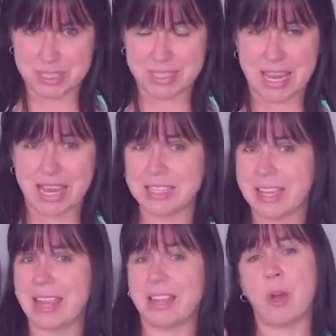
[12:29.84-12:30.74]

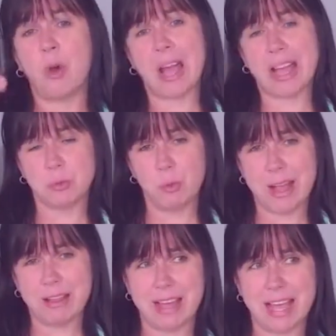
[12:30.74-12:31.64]
mistakes, and as
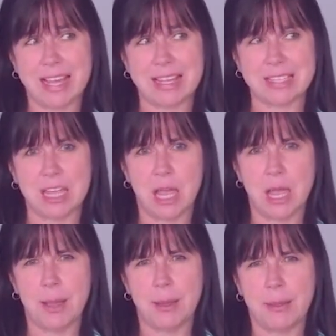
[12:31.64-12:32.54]
well as
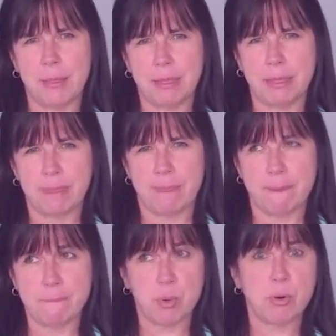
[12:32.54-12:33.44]

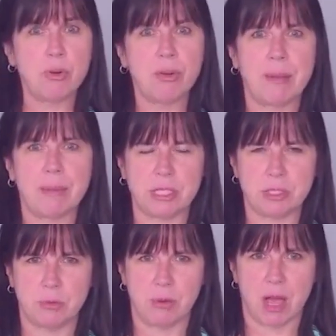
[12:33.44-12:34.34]
programming
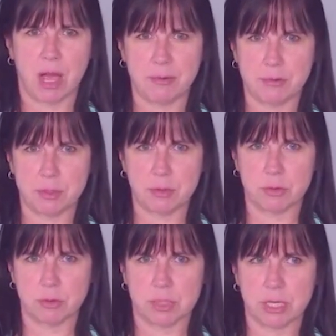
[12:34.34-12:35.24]
too high for
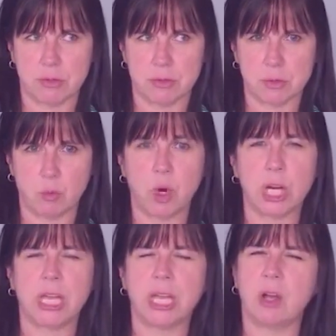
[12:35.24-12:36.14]
social skills,
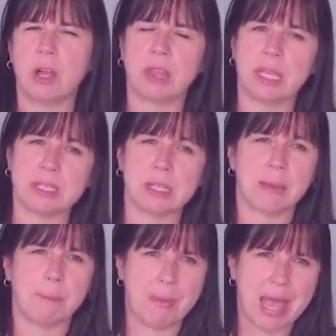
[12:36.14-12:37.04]
working on things
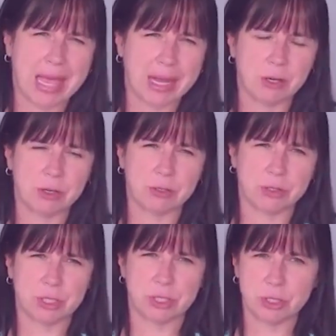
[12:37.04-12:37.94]
like
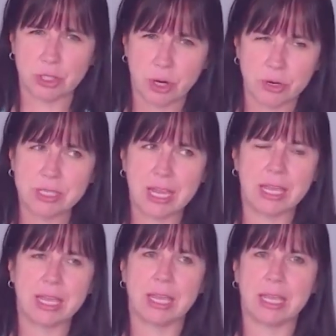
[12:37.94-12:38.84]
manners and turn
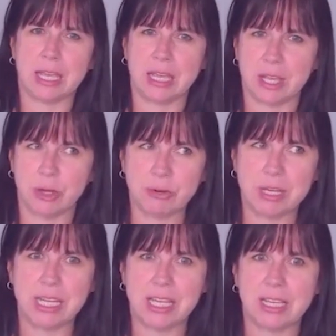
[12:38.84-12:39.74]
taking and
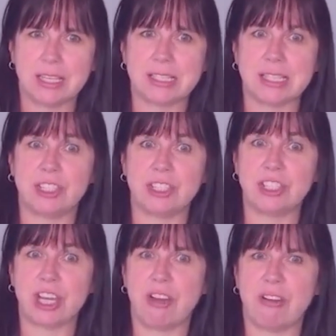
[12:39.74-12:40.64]
greetings and
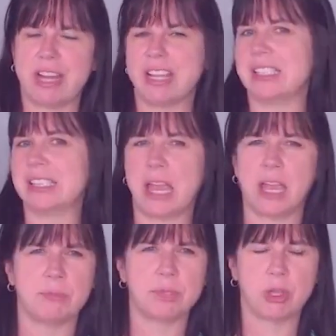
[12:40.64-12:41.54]
sharing and
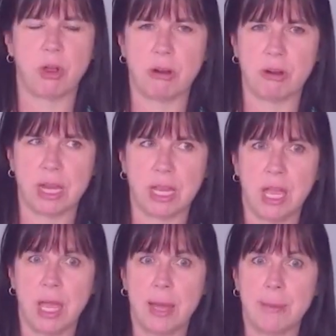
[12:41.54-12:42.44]
saying I'm sorry,
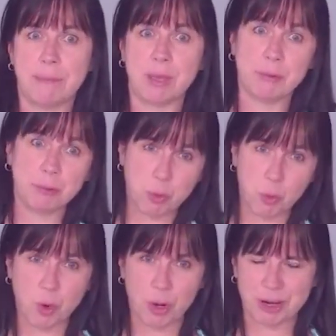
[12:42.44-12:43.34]

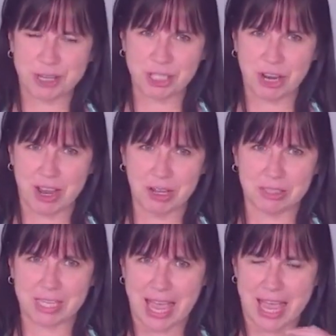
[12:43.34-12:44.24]
before a
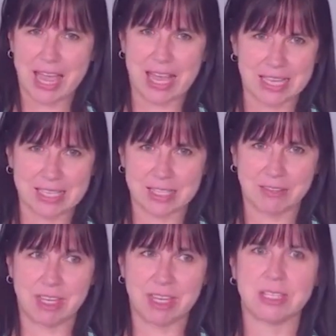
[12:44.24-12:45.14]
child has
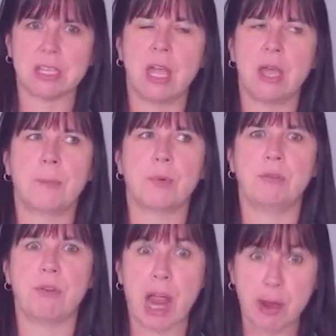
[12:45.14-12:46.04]
these
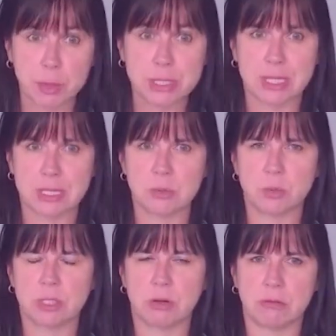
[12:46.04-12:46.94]

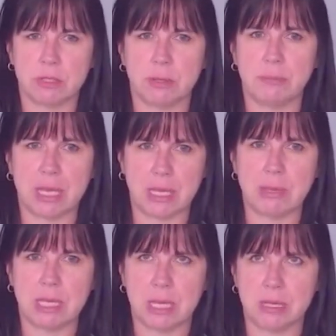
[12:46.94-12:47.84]
prerequisites, which are really
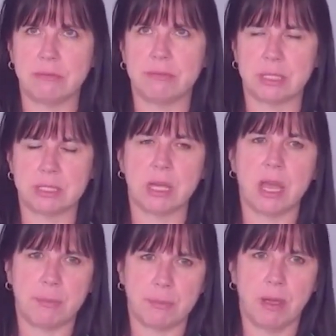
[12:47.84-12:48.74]
baby infant
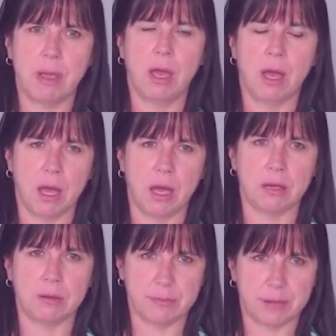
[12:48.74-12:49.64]
type
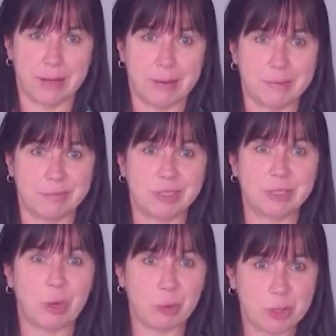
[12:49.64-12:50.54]
of um,
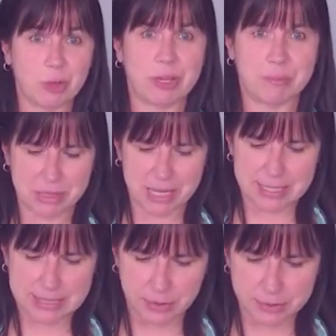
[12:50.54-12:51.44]
social and
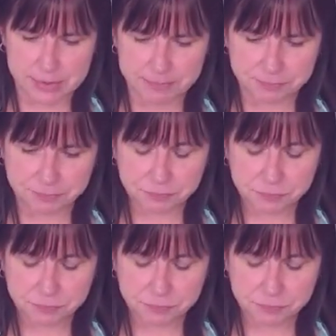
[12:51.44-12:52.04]
play skills.